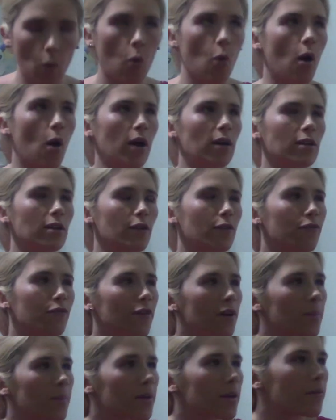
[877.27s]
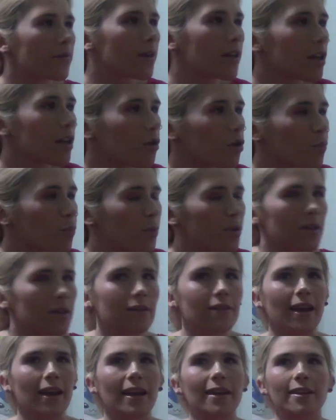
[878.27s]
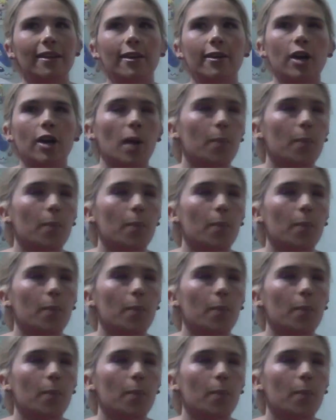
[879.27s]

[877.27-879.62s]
I love filming videos, but the tidying up